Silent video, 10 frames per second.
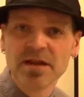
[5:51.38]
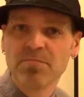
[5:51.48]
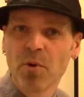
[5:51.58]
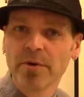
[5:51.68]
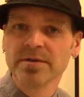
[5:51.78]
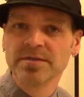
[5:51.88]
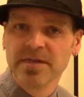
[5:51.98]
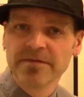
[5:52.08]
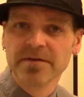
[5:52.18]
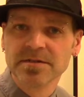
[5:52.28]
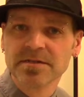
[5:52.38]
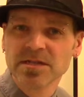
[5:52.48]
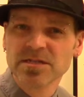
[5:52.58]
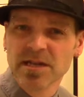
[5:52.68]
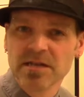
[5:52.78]
important difference,
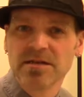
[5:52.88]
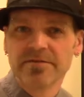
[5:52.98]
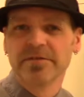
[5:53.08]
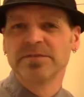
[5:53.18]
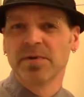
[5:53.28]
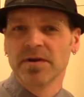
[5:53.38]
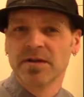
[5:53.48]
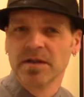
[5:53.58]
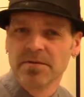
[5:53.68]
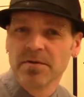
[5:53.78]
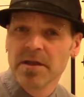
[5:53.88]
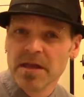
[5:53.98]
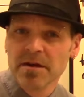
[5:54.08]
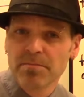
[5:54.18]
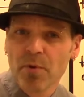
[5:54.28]
not just any difference, but an
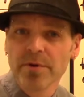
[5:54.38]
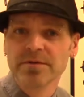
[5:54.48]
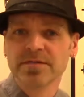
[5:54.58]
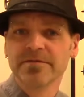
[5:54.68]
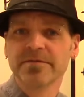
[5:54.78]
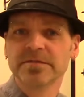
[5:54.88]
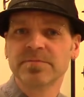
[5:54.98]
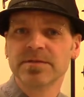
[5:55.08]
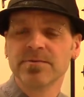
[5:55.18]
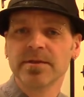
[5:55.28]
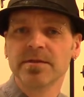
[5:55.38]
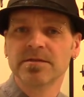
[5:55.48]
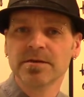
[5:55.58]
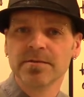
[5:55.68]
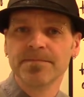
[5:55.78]
important difference between the
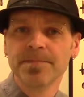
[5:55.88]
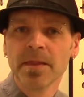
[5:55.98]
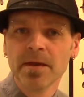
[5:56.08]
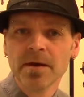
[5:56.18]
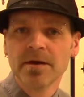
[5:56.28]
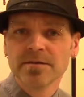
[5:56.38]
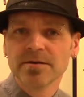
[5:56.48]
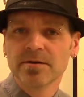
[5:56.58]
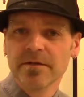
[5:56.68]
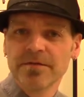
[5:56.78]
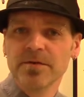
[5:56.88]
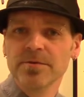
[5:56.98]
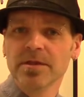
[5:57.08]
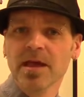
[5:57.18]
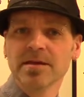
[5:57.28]
2. So if you
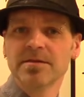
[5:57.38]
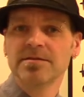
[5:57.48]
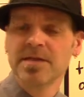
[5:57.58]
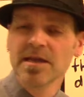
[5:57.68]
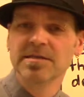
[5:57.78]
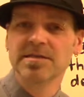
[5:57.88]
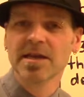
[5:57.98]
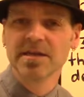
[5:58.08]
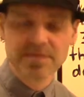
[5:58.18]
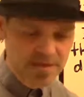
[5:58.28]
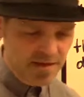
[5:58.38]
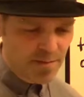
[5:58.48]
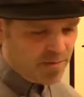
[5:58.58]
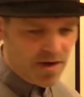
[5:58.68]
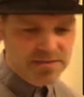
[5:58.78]
would like, take a second,
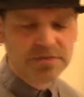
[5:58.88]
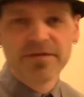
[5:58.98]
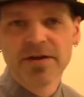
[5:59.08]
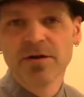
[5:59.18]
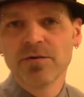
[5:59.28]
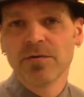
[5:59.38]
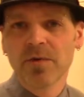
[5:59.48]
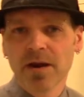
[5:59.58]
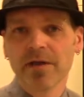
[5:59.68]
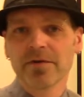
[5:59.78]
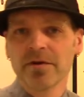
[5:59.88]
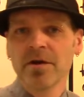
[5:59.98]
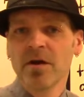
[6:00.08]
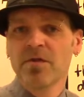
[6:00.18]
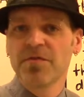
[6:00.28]
pause the video, whatever,
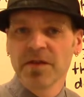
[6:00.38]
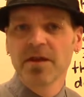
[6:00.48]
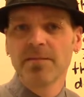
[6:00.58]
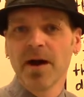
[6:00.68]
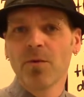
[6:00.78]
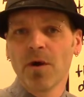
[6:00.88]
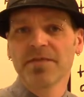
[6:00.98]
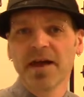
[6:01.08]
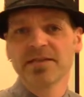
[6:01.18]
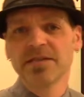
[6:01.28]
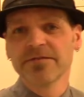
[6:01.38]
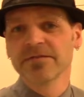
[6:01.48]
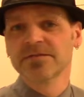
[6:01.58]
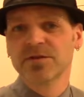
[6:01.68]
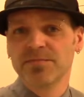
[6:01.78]
think about what that
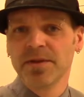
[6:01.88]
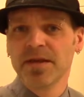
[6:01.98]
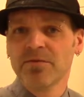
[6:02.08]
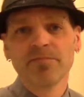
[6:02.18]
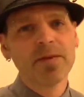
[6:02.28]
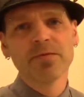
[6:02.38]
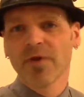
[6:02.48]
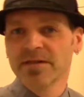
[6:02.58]
difference could be, maybe write